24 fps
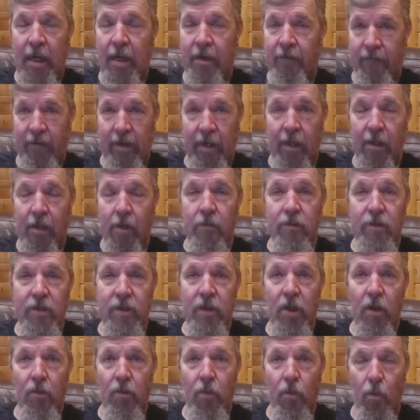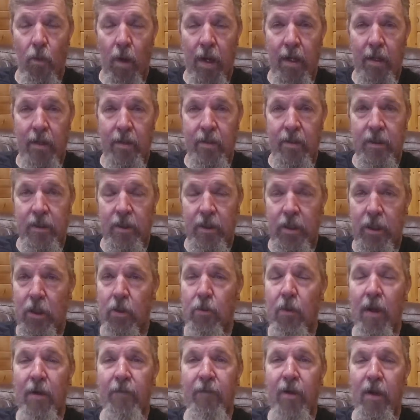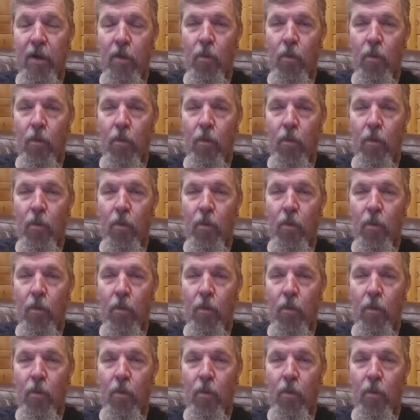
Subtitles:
If Yellowstone went, you have